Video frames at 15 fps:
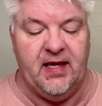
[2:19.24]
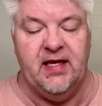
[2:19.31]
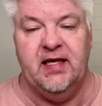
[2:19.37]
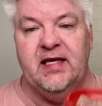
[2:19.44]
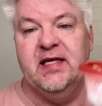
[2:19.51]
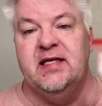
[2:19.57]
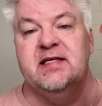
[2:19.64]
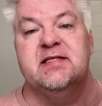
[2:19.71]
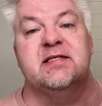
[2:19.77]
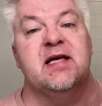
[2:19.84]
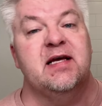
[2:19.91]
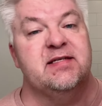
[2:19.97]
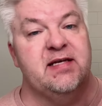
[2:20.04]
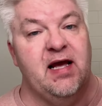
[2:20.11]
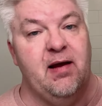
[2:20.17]
is a
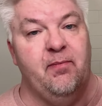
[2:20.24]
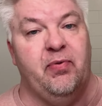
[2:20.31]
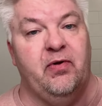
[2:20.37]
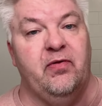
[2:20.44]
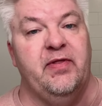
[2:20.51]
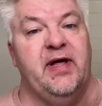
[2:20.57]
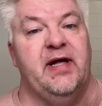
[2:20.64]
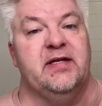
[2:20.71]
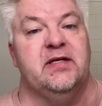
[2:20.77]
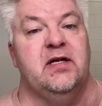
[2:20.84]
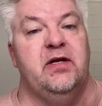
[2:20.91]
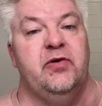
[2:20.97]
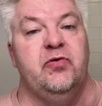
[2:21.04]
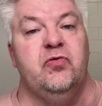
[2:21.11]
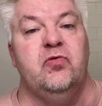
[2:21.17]
sample that
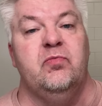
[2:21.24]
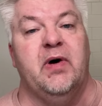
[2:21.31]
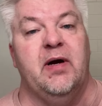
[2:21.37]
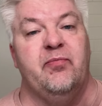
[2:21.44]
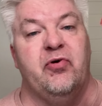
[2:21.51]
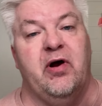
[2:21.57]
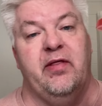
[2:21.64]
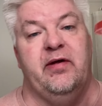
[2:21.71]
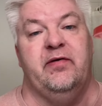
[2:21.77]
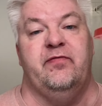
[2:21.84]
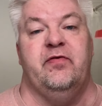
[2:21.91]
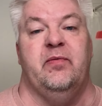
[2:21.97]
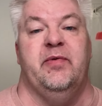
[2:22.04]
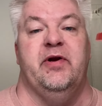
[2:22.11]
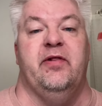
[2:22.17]
Lou, my brother
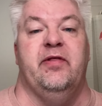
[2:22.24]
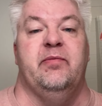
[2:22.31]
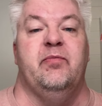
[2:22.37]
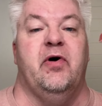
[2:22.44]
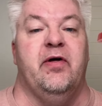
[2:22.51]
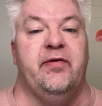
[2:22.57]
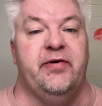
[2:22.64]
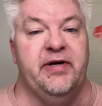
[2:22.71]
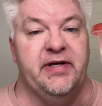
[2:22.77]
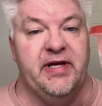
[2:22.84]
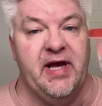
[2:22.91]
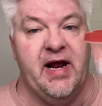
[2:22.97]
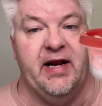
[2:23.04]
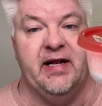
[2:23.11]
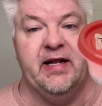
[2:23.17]
from another mother in
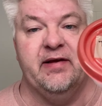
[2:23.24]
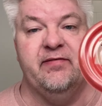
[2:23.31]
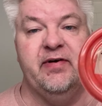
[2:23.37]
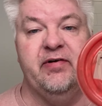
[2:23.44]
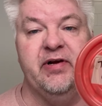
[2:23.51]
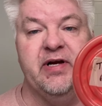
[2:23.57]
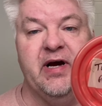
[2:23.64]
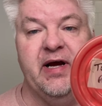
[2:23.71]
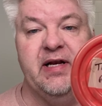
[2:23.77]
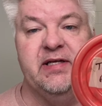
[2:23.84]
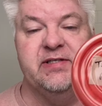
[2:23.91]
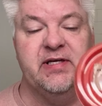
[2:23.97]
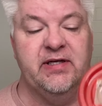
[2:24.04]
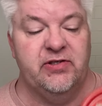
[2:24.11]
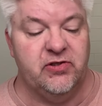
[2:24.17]
Canada, very kindly
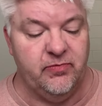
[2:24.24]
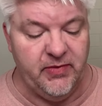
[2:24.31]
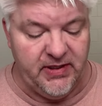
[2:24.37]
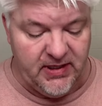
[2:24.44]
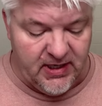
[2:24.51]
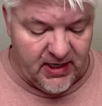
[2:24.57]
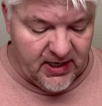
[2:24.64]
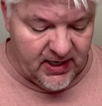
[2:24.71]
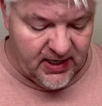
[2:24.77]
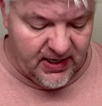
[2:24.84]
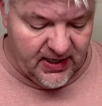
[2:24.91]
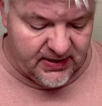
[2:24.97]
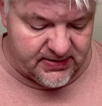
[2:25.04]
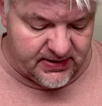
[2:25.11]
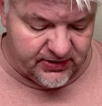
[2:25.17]
sent to me.
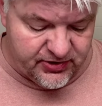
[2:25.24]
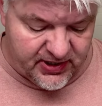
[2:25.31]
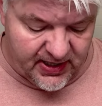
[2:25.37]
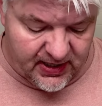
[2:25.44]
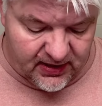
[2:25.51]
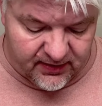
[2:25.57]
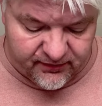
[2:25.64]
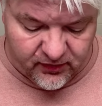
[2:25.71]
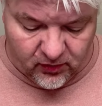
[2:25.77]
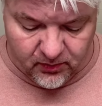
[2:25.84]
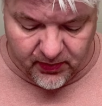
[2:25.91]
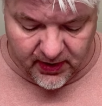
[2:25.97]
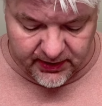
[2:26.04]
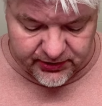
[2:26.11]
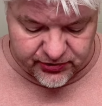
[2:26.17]
It's the Taylor of Old
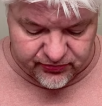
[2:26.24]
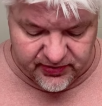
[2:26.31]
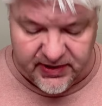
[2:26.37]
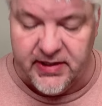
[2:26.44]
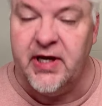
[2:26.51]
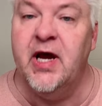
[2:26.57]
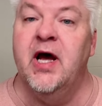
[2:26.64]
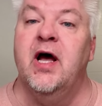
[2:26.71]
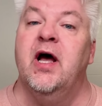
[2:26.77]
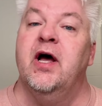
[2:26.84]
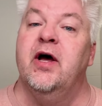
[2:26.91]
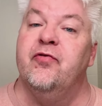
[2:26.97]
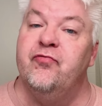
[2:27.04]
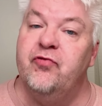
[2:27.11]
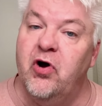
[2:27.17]
Bond Street
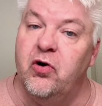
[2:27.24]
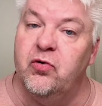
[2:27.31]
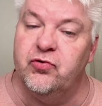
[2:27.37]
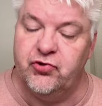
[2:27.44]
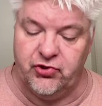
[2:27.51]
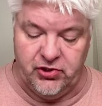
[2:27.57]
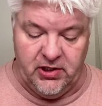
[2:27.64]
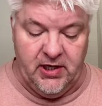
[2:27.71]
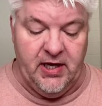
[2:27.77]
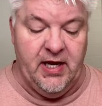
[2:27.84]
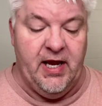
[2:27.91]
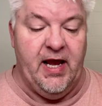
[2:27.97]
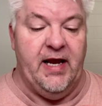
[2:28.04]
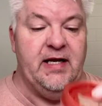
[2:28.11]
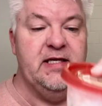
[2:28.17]
Rose.
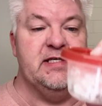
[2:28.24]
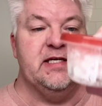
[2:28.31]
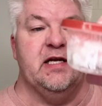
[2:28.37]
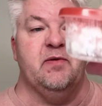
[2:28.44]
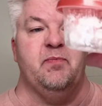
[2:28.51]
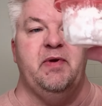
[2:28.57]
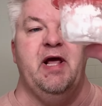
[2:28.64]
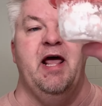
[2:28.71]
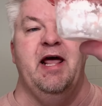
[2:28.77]
And he sent me